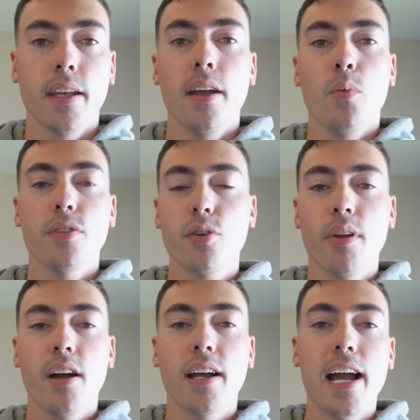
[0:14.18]
What's
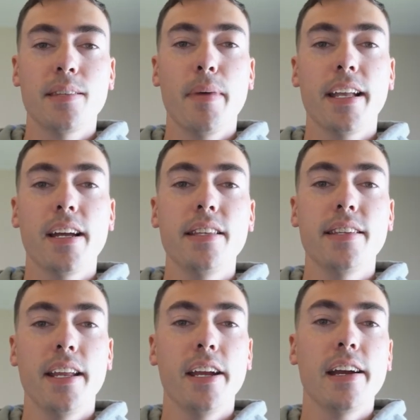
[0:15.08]
going on, guys? Mike
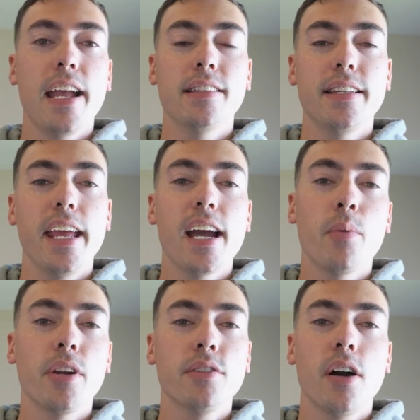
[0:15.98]
Honeyset here, and today I
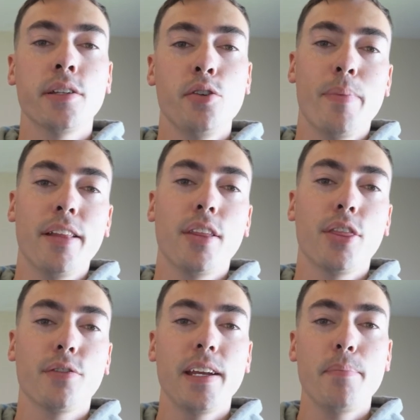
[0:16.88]
want to talk to you about the
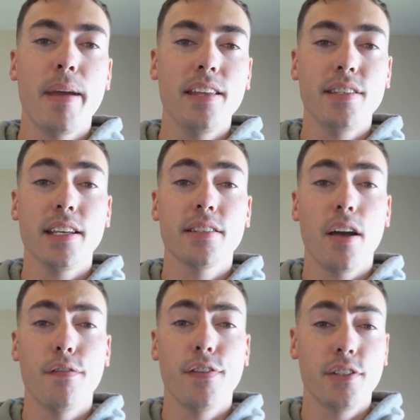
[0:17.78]
3 basics
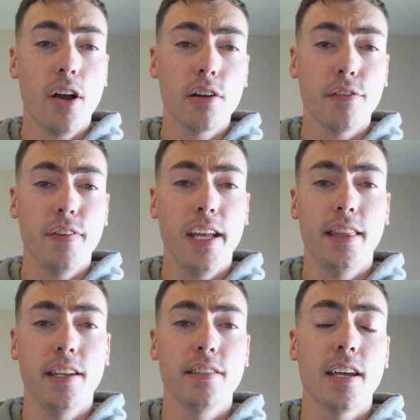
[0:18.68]
of photography
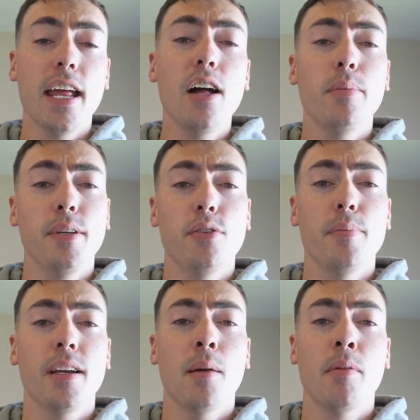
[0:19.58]
that is going to help you to
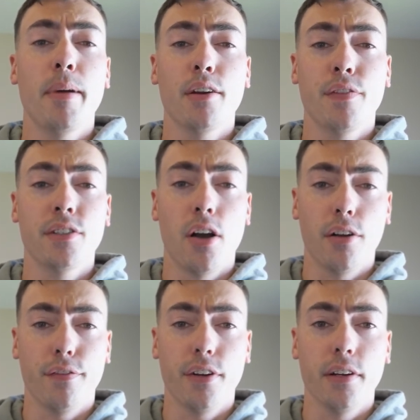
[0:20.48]
become a better
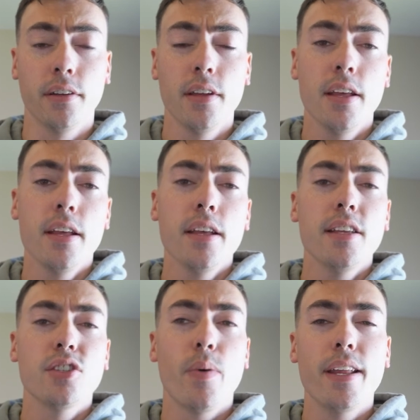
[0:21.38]
photographer.
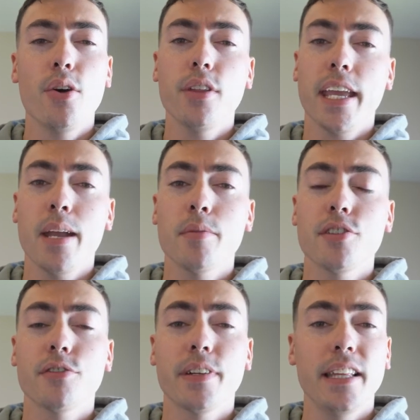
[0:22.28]
So I know the
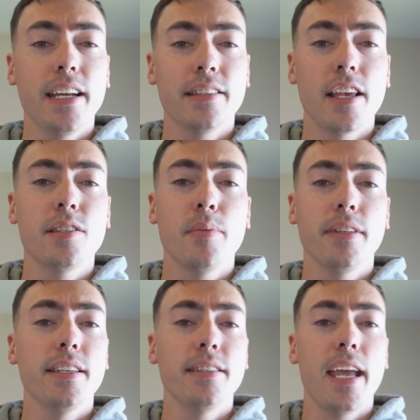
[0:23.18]
cameras are really accessible
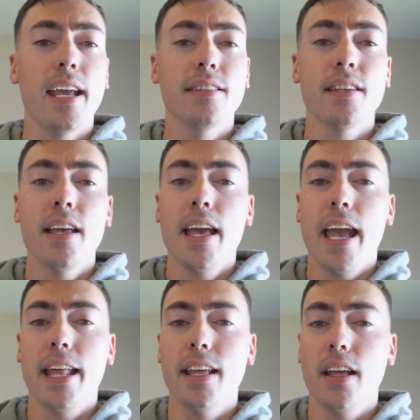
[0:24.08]
these days,
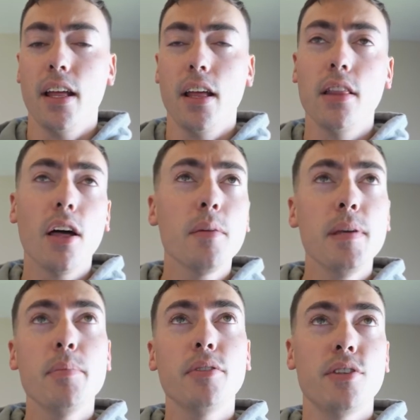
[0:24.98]
and a lot of
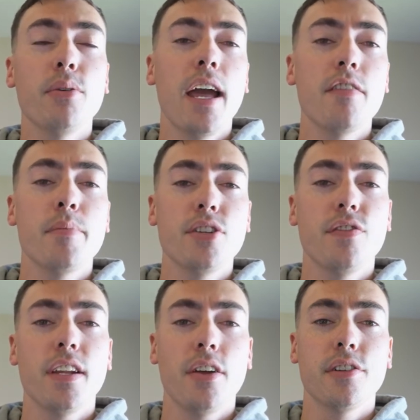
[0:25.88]
people don't have much
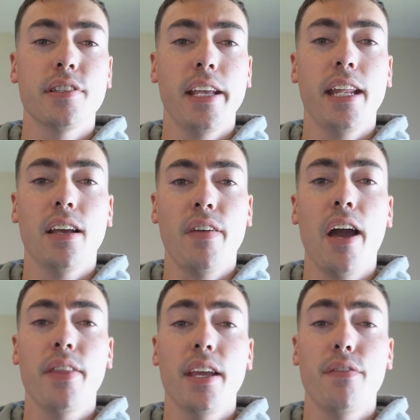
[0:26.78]
of an understanding of
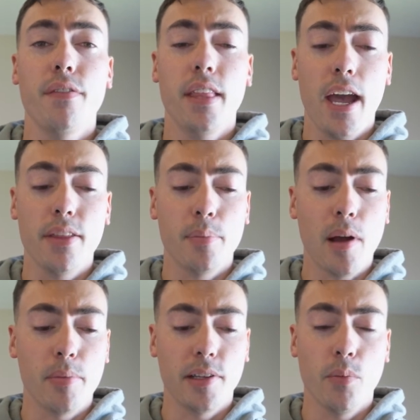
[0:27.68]
how they
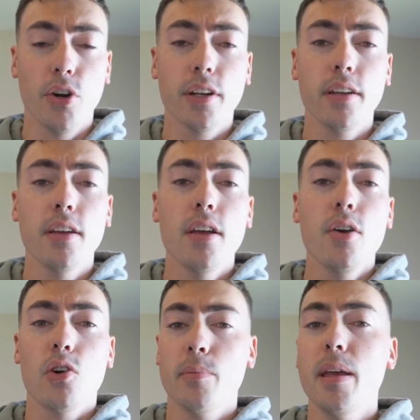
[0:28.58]
properly work.
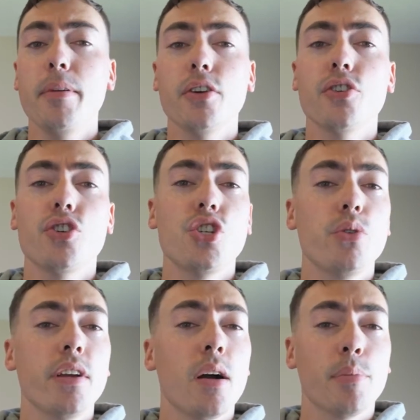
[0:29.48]
Or maybe you're just
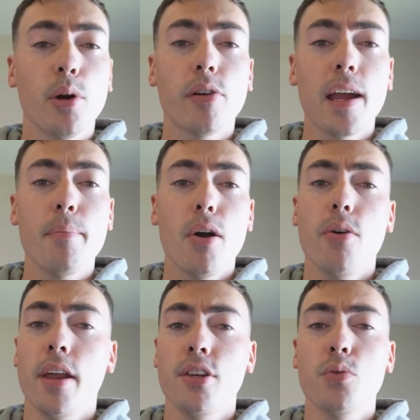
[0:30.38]
shooting on program
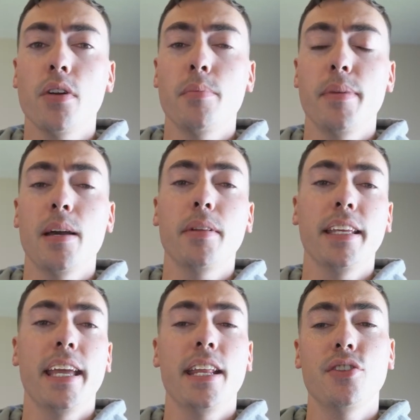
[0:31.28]
mode and you want to be able to
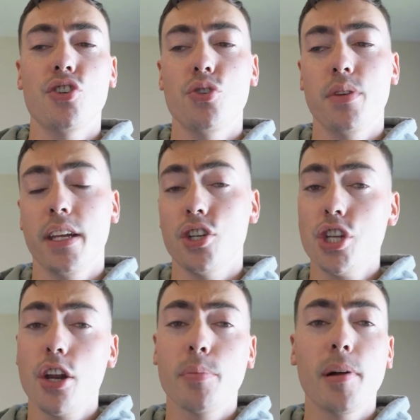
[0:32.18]
get into shooting in
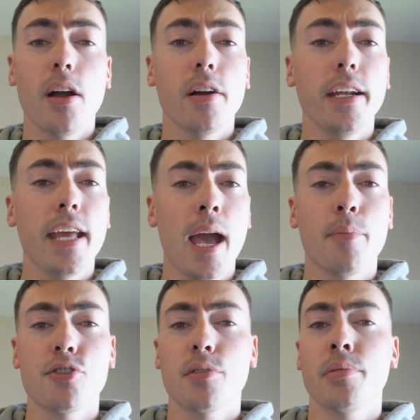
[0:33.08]
shutter priority,
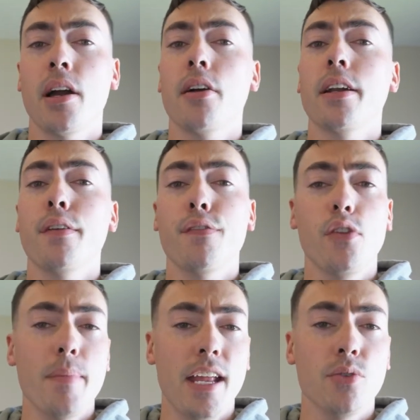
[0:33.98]
aperture priority,
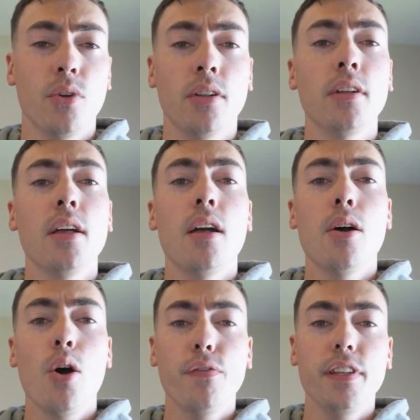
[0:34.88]
full manual.
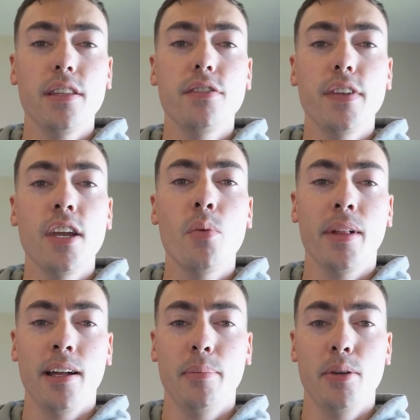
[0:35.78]
Hopefully this video
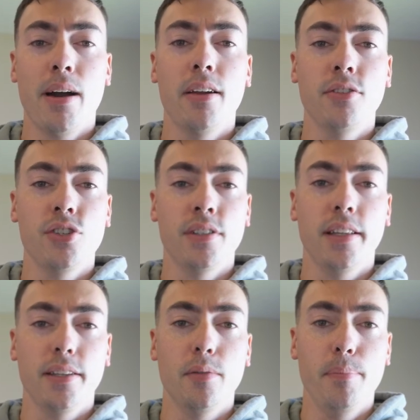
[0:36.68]
will help you out just a
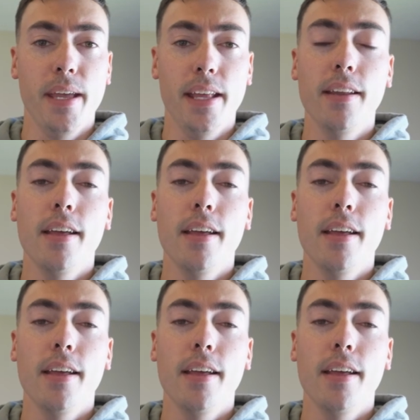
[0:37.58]
little bit.